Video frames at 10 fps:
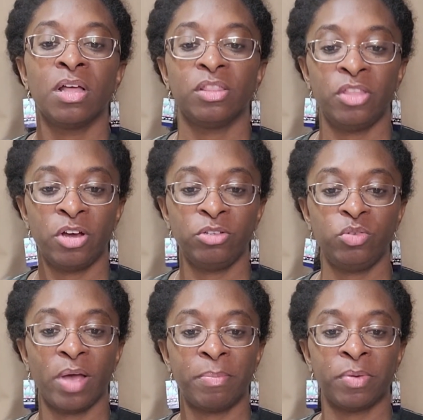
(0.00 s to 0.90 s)
Those
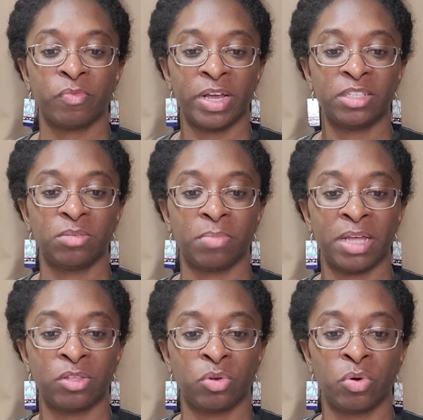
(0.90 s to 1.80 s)
who have been ransomed
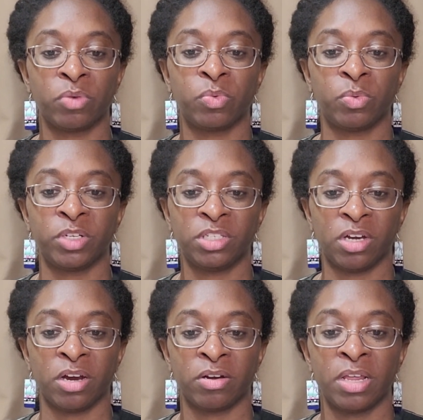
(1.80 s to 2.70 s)
by the Lord will
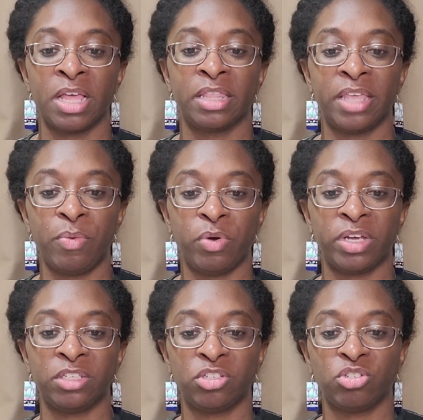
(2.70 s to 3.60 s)
return. They will
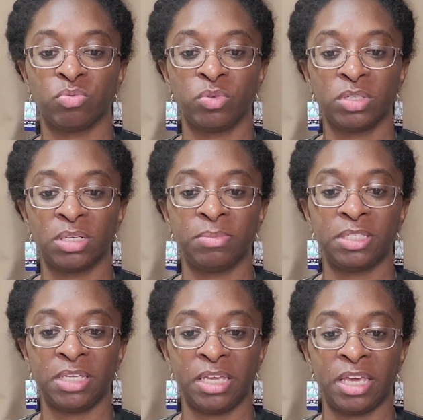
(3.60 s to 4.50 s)
enter Jerusalem
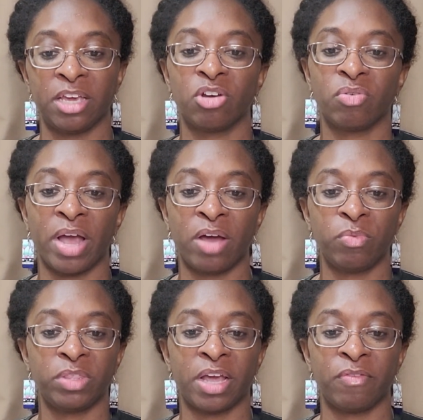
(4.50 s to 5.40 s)
singing,
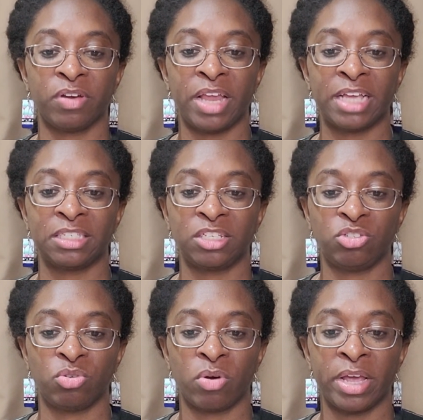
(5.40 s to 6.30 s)
crowned with
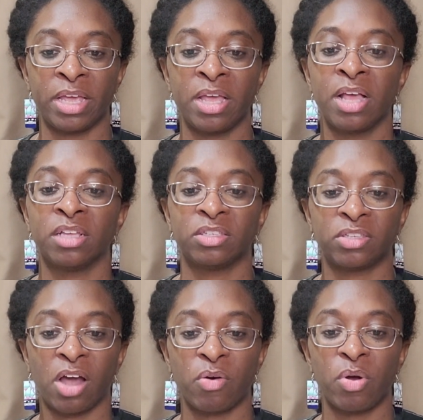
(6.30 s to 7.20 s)
everlasting joy.
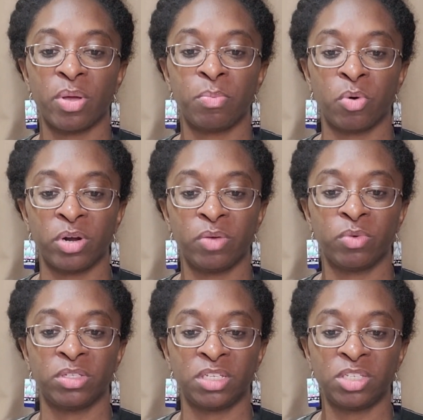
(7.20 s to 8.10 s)
Sorrow and mourning
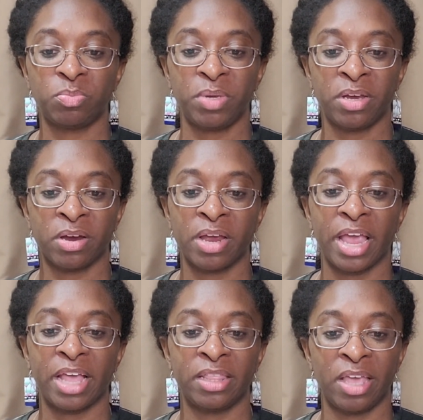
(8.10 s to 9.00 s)
will disappear,
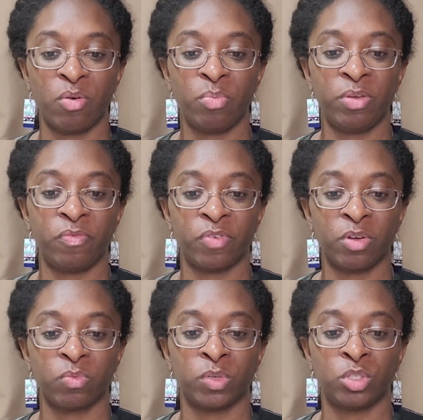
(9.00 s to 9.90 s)
and they will be
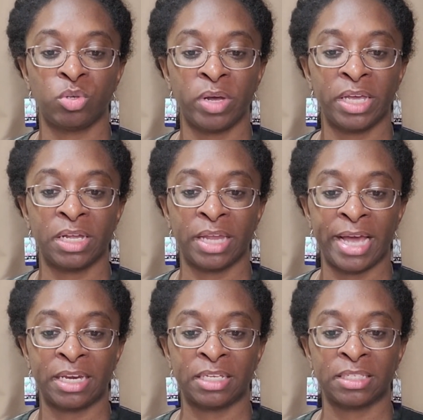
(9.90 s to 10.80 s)
filled with joy and
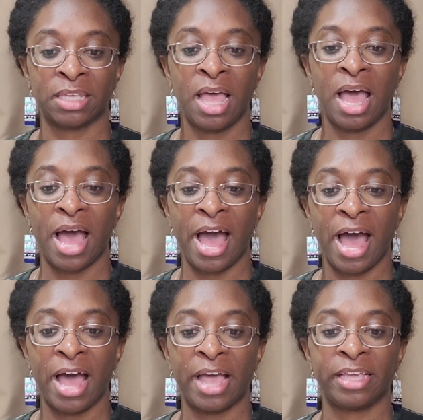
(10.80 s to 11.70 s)
gladness.
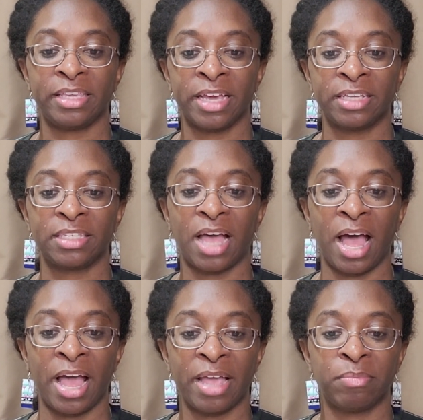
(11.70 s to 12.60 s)
I, yes,
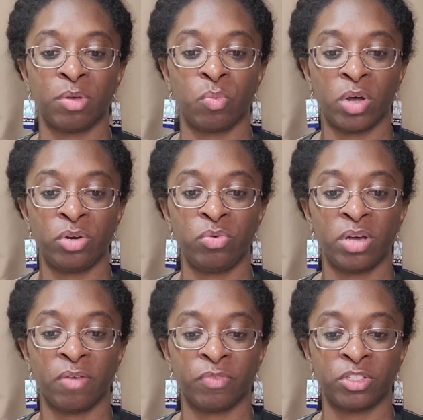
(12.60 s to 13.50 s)
I am the one who
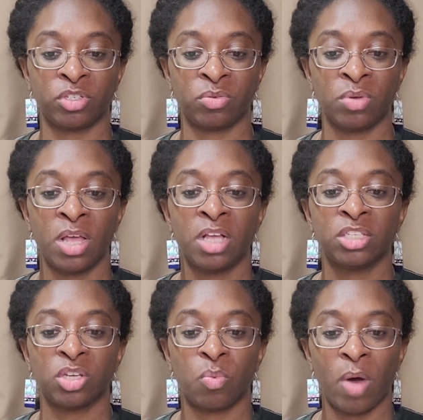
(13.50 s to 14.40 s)
comforts you.
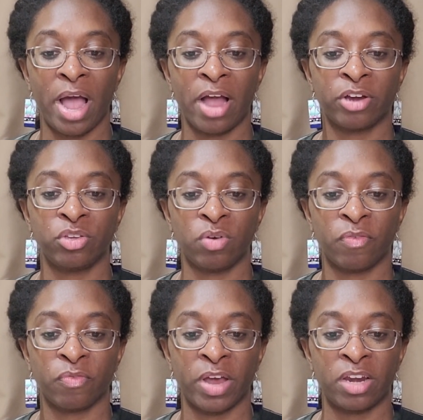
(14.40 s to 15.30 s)
So why are you
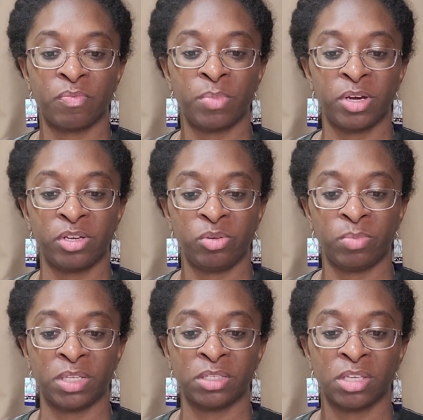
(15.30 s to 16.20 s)
afraid of mere
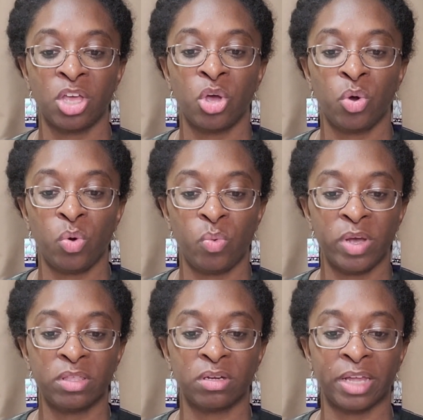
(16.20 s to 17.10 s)
humans who
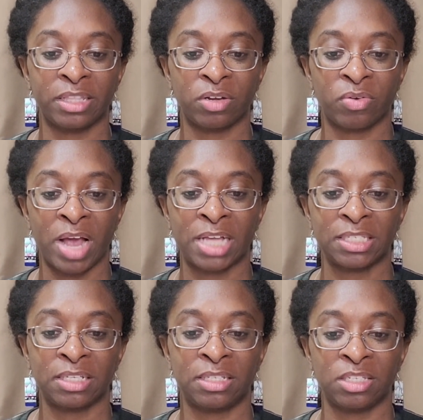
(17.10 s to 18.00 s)
wither like the
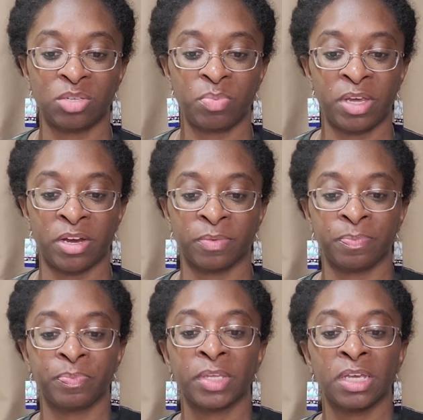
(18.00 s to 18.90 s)
grass and disappear?
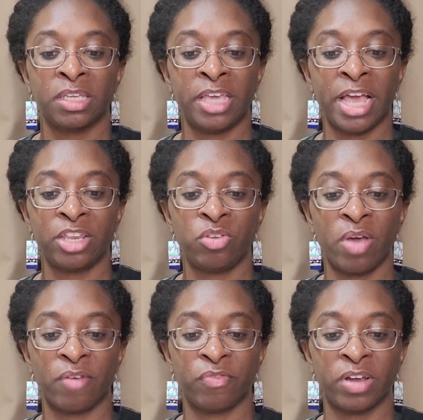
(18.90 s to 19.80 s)
Yet you
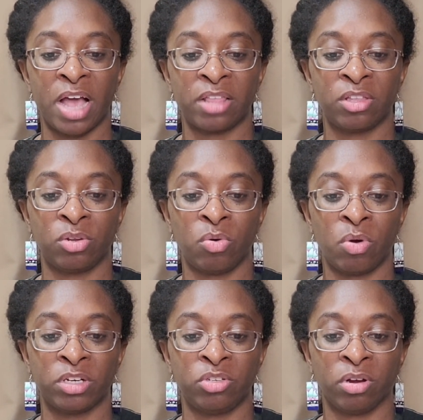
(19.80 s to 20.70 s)
have forgotten the
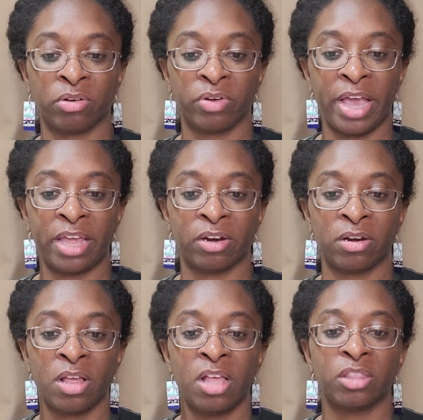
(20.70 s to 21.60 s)
Lord, your
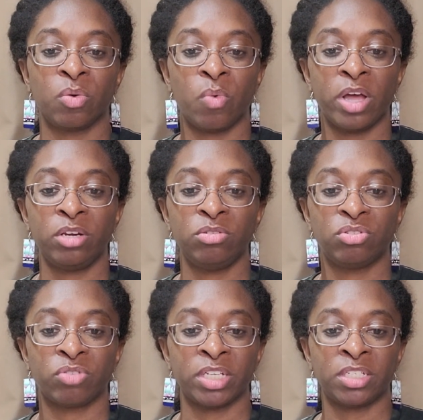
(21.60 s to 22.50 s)
creator, the one who
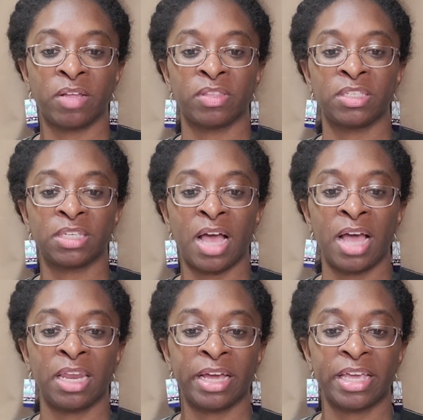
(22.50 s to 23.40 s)
stretched out the
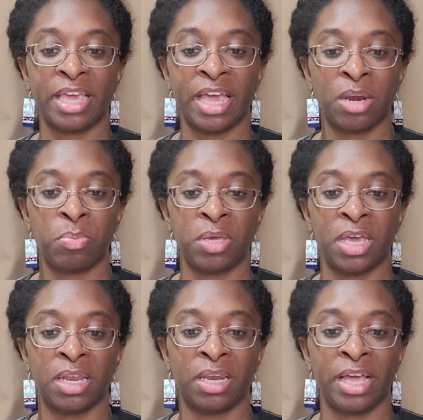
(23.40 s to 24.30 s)
sky like a canopy
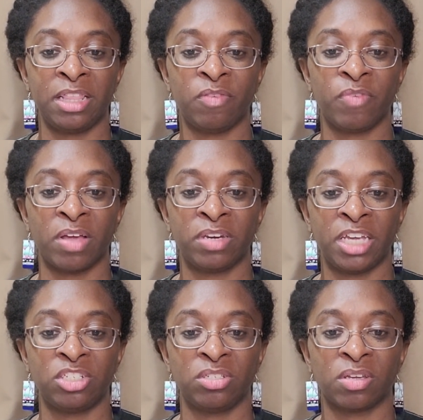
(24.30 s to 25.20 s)
and laid the
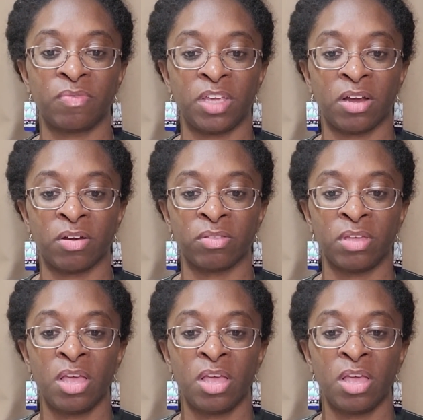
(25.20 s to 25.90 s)
foundations of the earth.